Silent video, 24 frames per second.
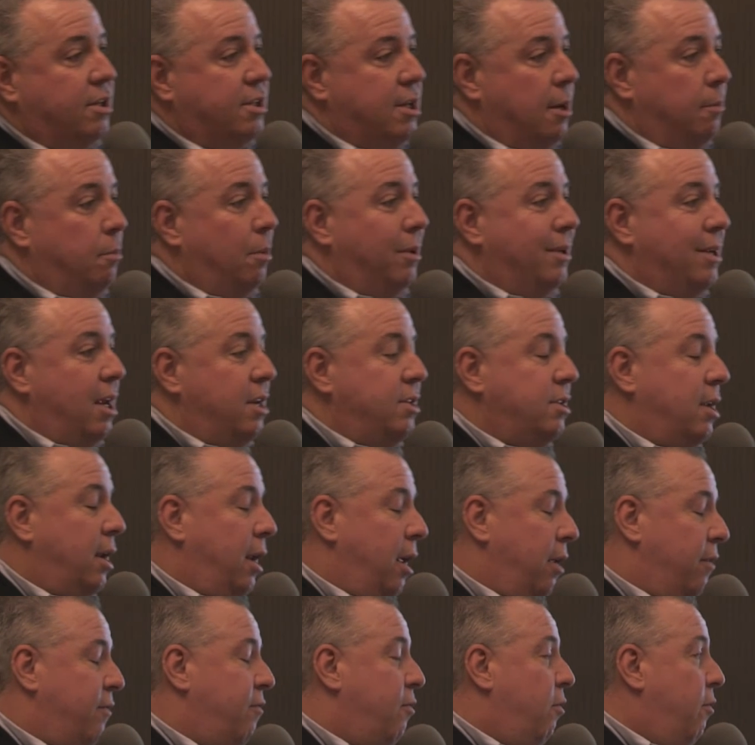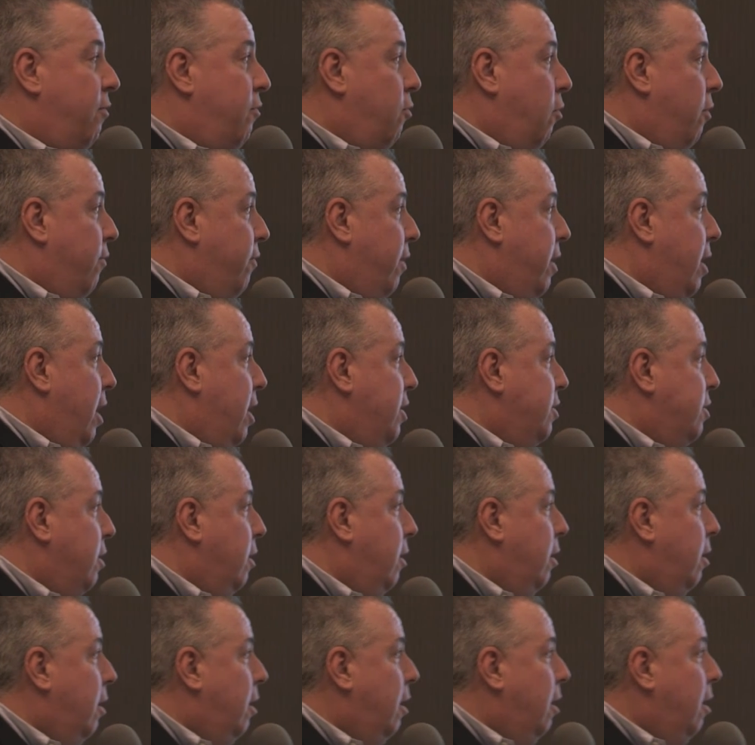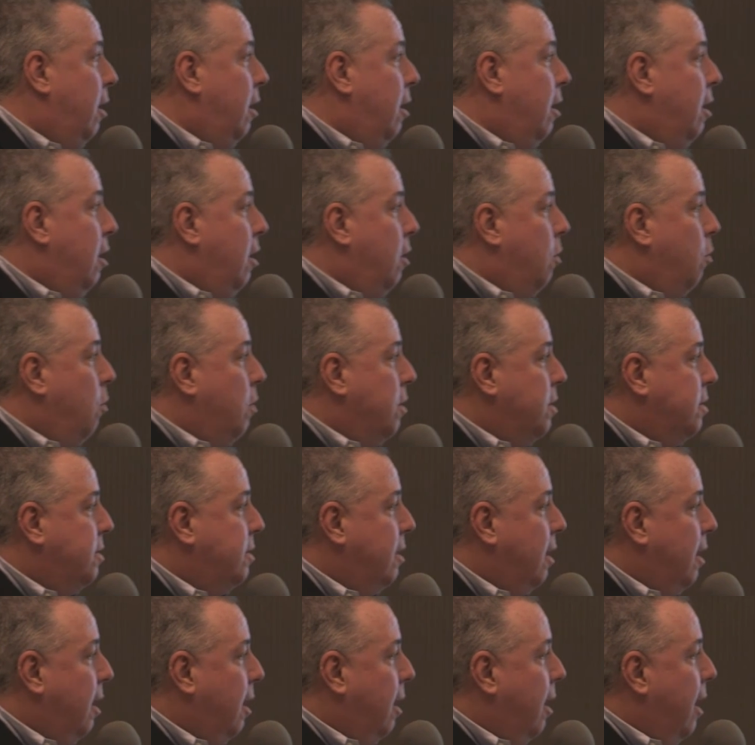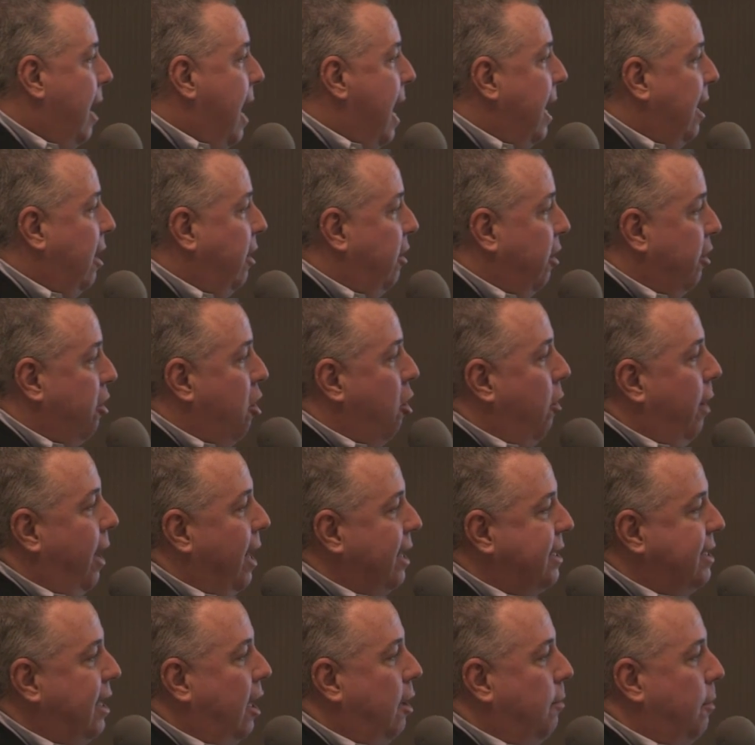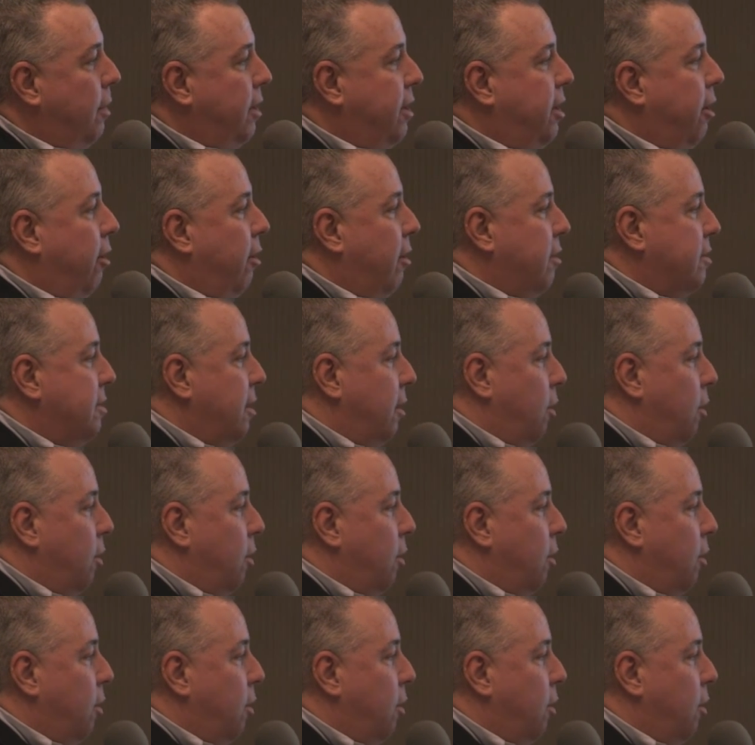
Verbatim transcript: supplementation and food fortification, was uh, added to Codex Alimentarius.